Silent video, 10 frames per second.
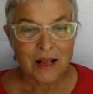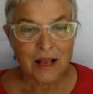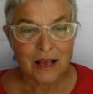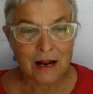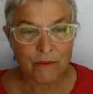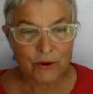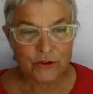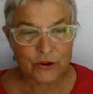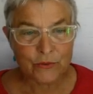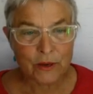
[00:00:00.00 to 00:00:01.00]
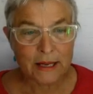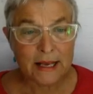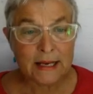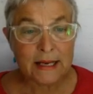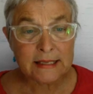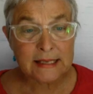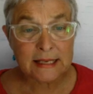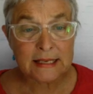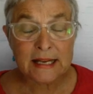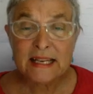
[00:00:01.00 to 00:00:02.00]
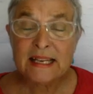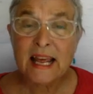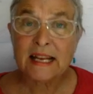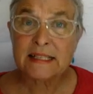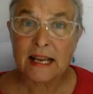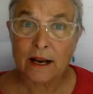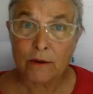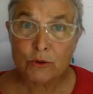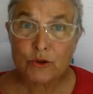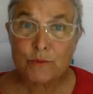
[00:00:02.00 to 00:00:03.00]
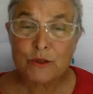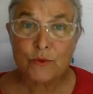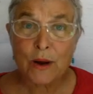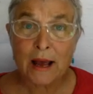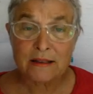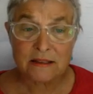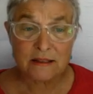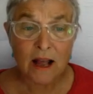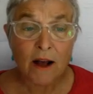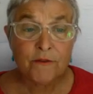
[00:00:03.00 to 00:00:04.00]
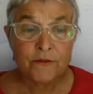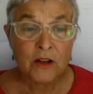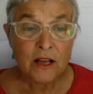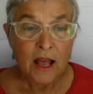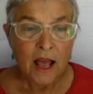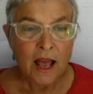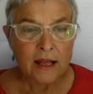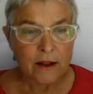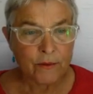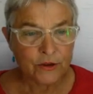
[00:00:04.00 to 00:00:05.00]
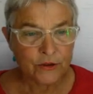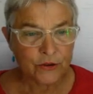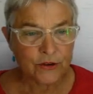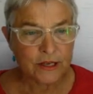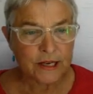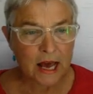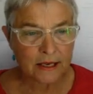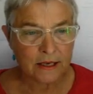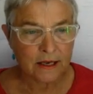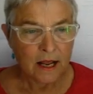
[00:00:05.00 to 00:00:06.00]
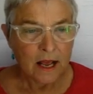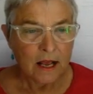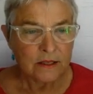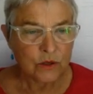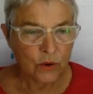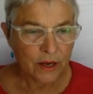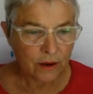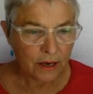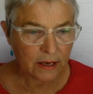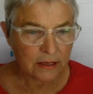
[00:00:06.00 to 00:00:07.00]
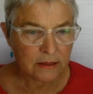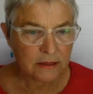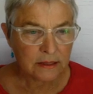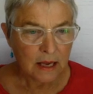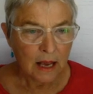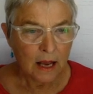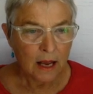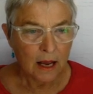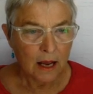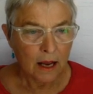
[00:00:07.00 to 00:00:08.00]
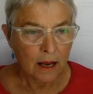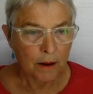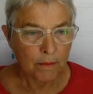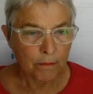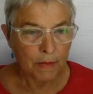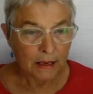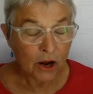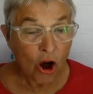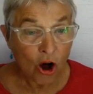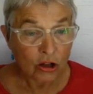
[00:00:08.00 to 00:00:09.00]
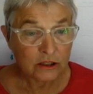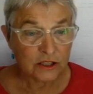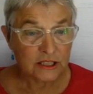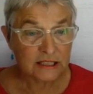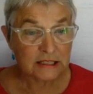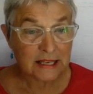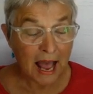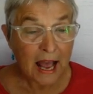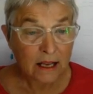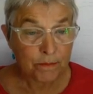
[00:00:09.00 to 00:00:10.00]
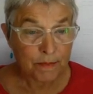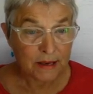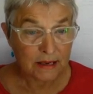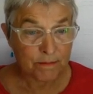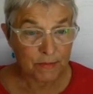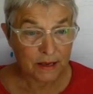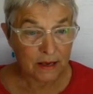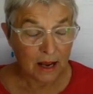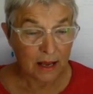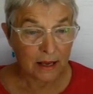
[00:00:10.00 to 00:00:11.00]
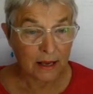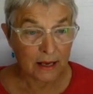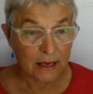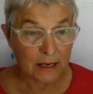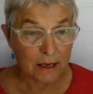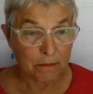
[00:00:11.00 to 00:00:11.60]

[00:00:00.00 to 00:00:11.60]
and I'll return what I get unless I get an index error, which means we're out of stuff, and I return a none. So here is my call to stack, making me a